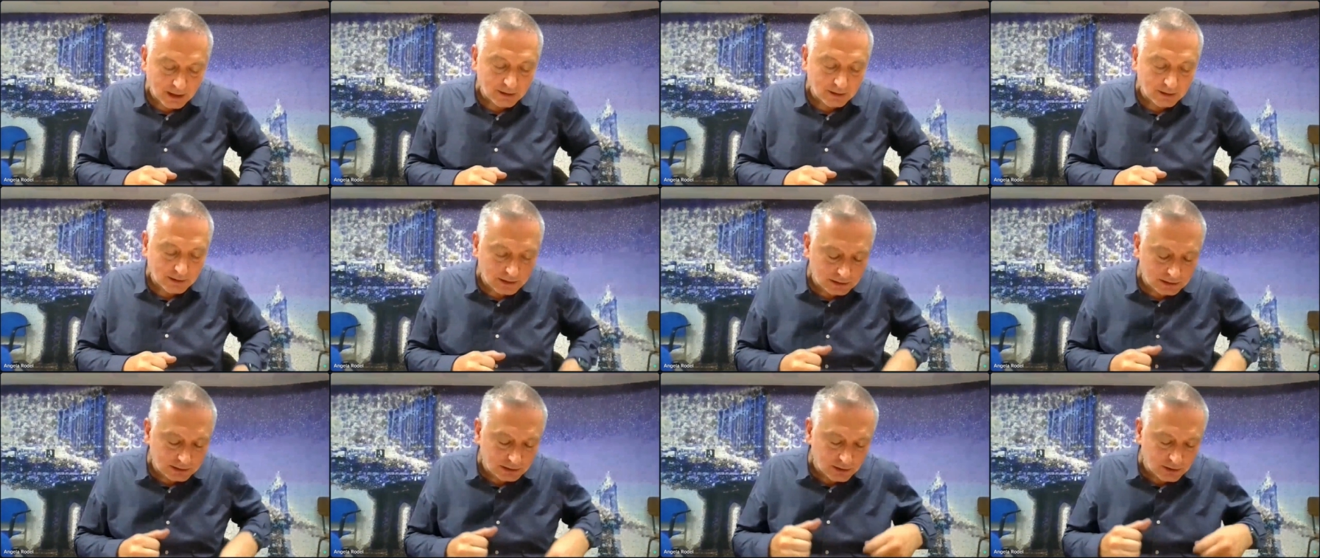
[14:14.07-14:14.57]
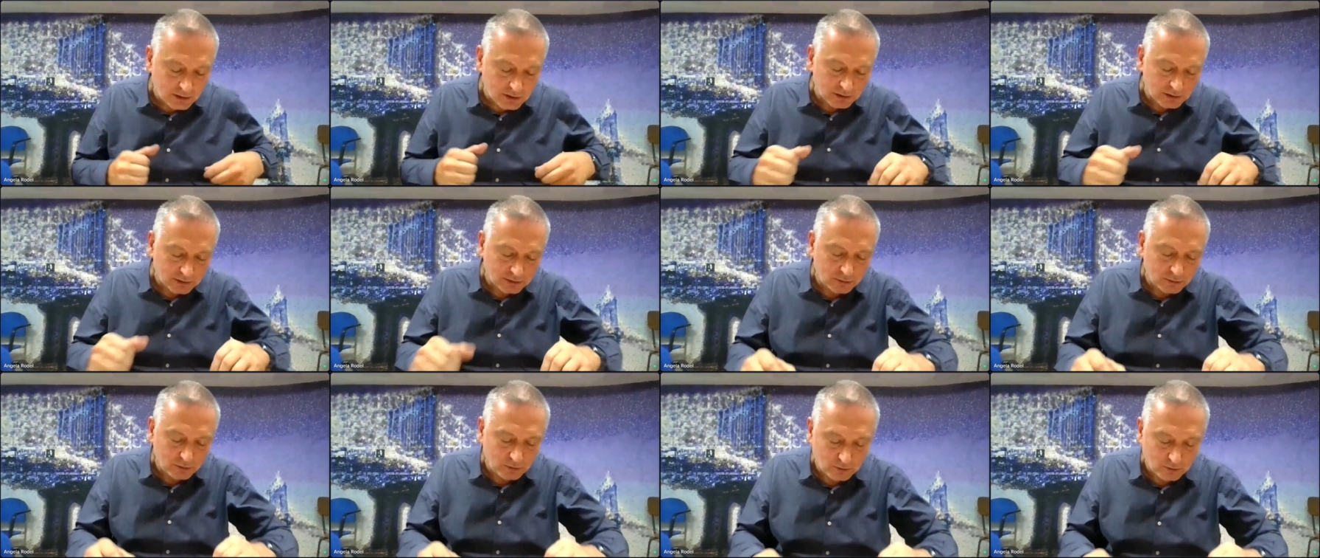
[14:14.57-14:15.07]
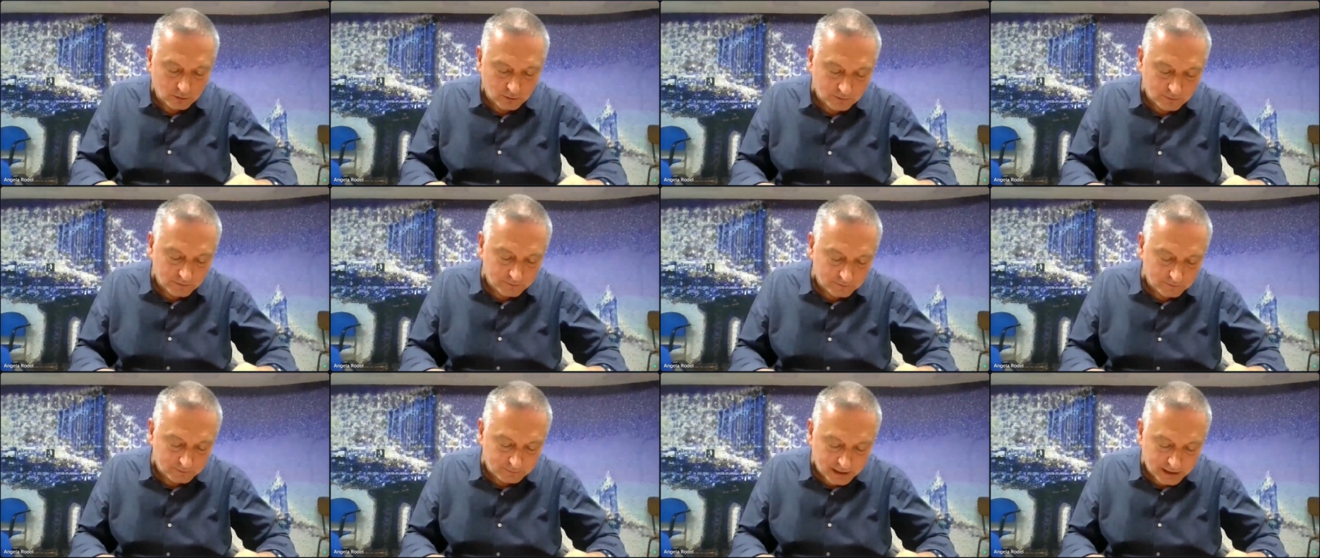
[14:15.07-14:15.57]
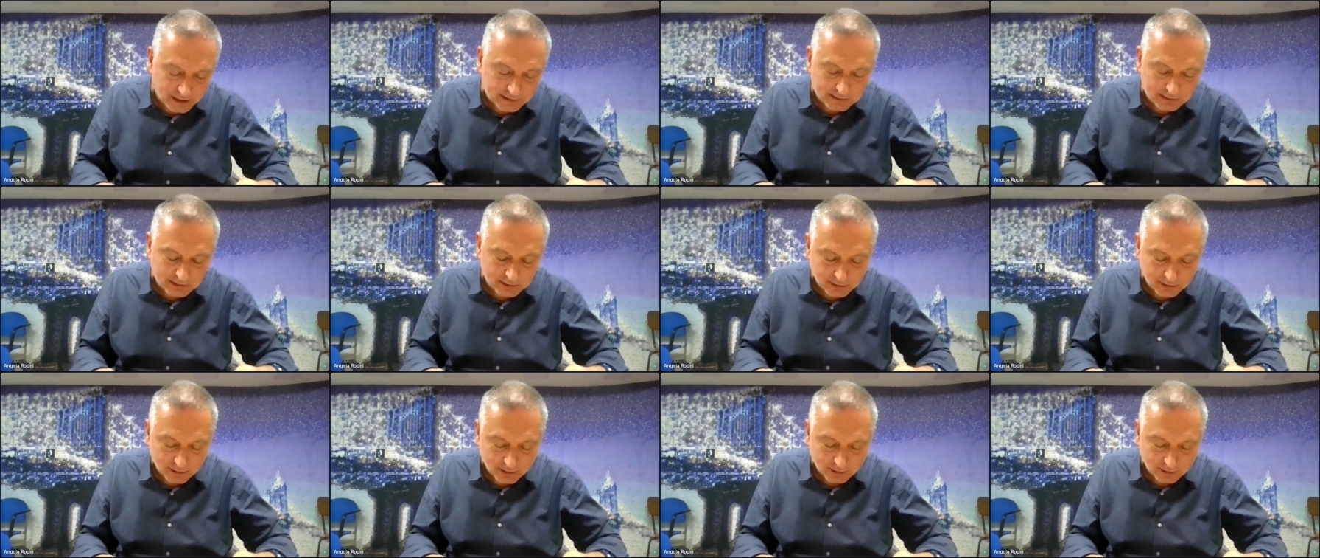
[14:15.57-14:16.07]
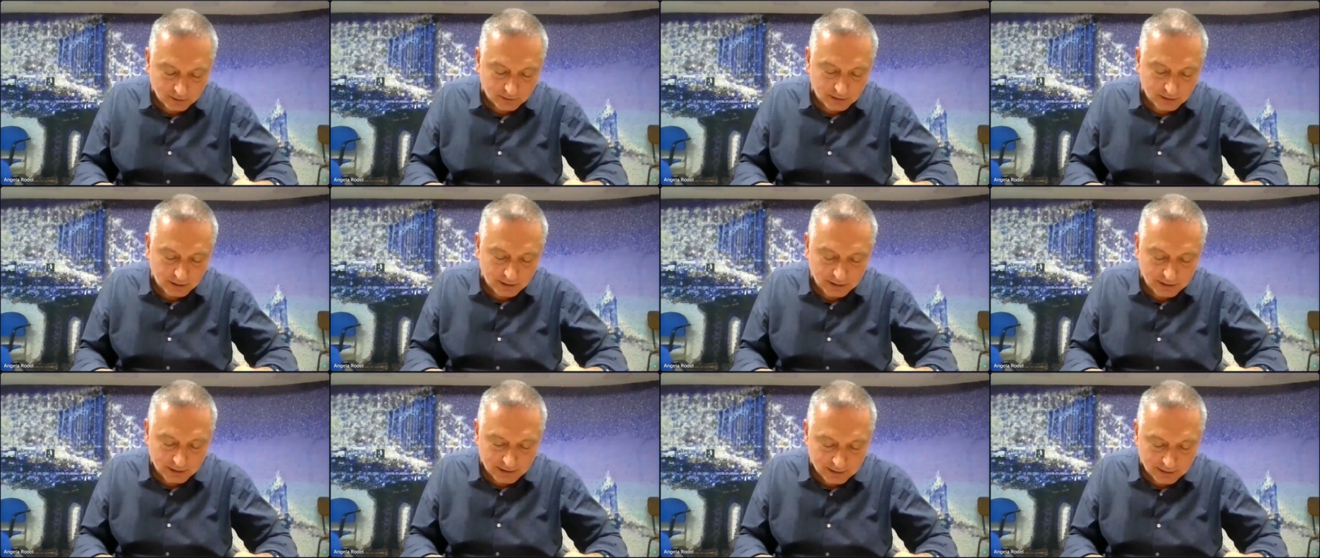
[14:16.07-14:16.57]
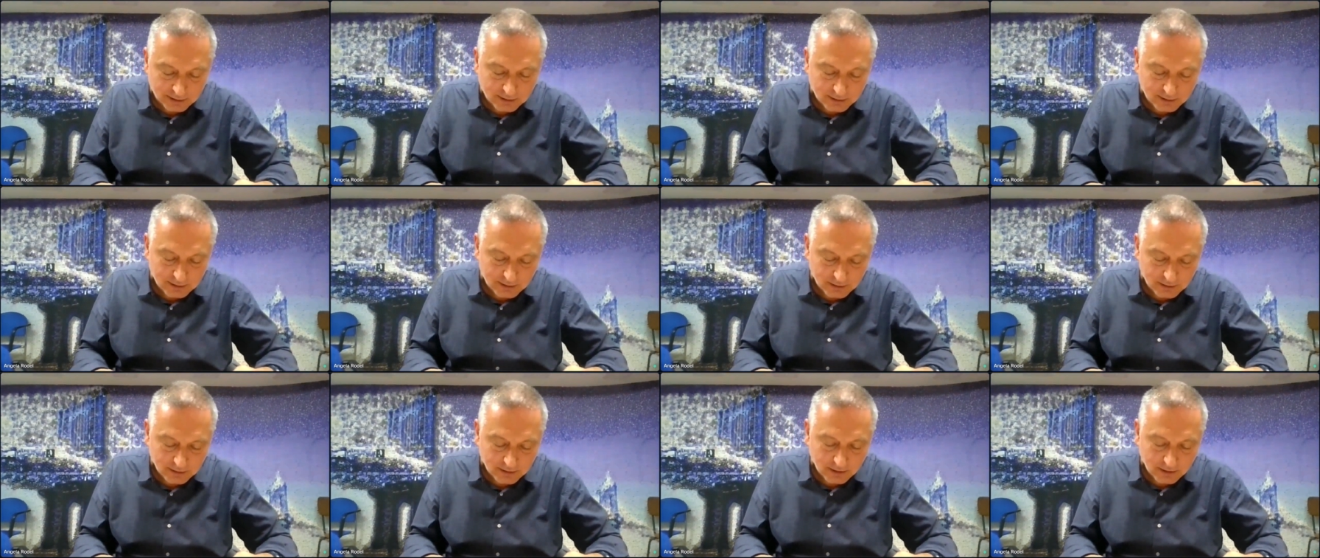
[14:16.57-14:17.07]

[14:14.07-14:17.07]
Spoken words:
And literature, too, plays a role in it,